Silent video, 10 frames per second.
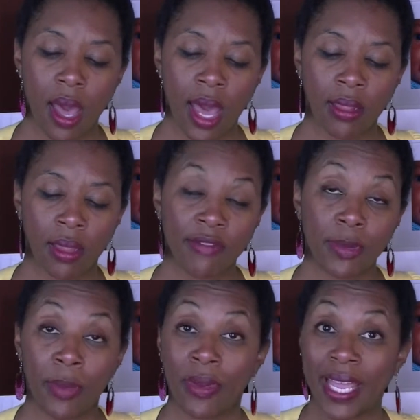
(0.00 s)
I'd love
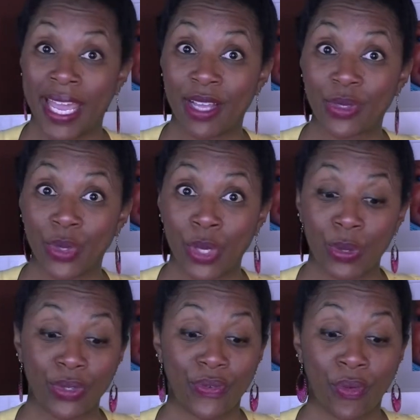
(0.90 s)
to be able to answer
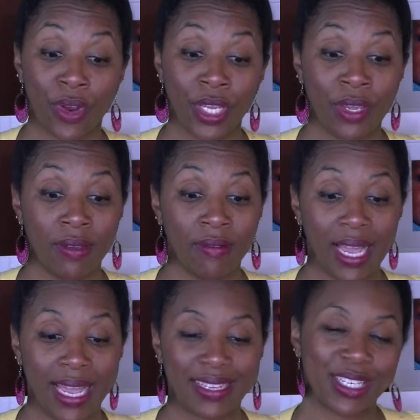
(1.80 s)
those for you
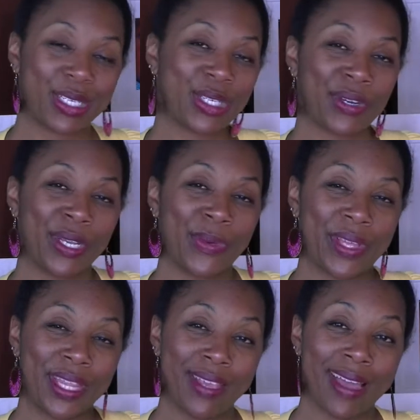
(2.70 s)
and to journey
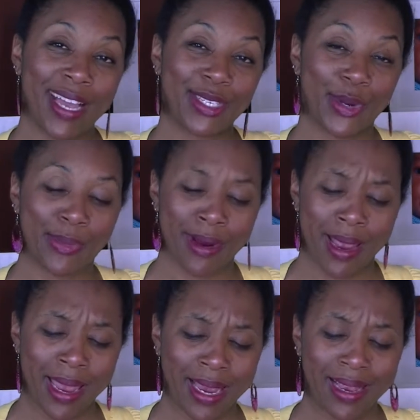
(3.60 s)
with you as you're
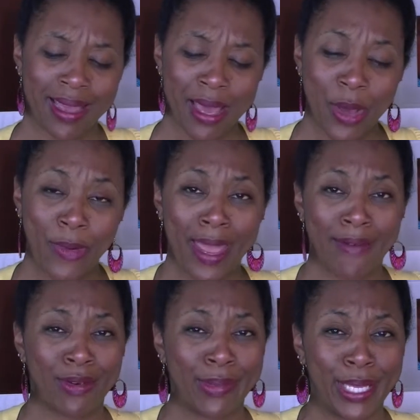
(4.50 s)
praying. We
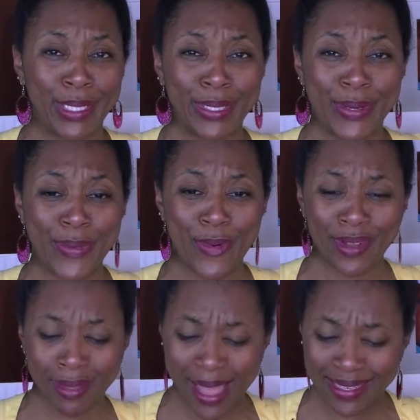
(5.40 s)
have only 2
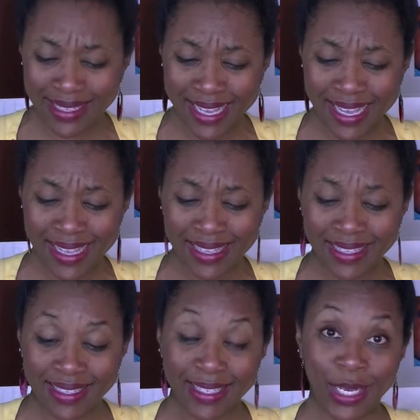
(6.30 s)
more
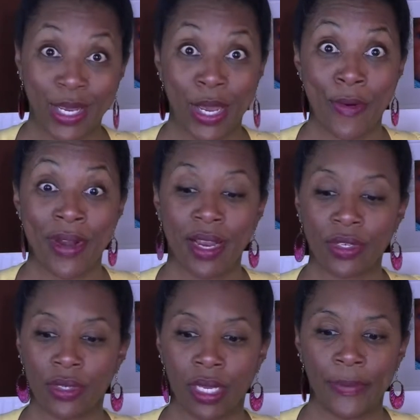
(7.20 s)
lessons to go, and
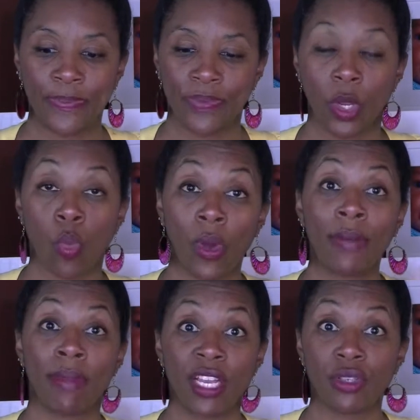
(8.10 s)
actually
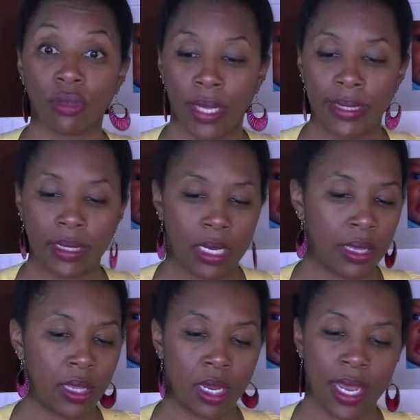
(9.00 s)
1 major lesson,
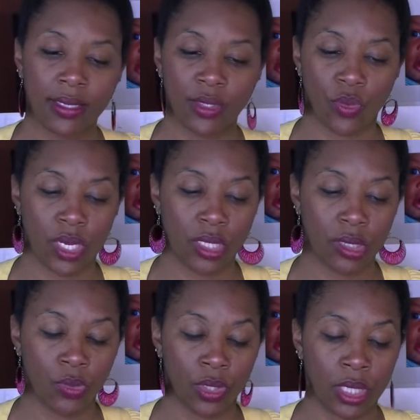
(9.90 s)
and the next one
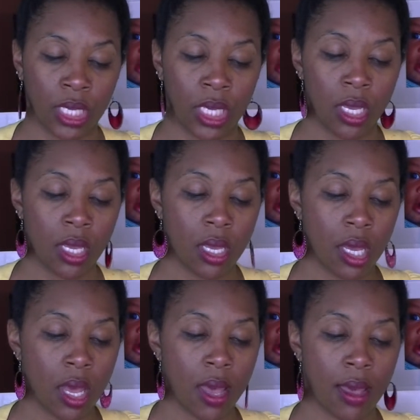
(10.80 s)
is really
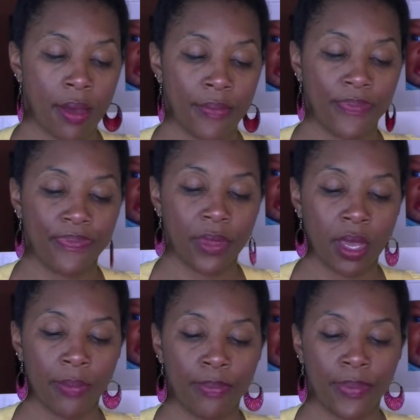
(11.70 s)

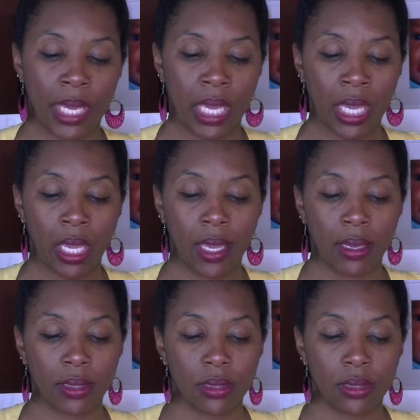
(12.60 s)
a big